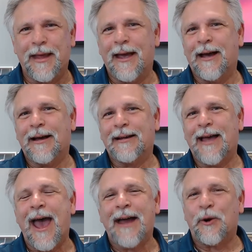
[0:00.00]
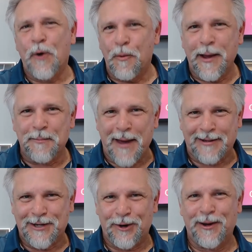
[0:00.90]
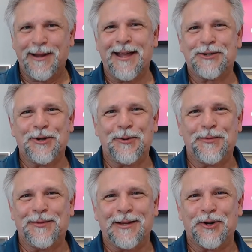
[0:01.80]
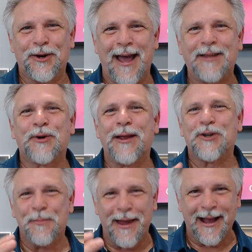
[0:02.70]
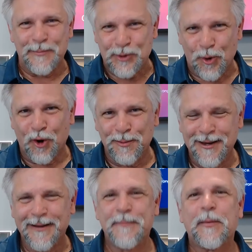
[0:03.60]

uh, anaerobic bacteria that you that your nitrates are being absorbed.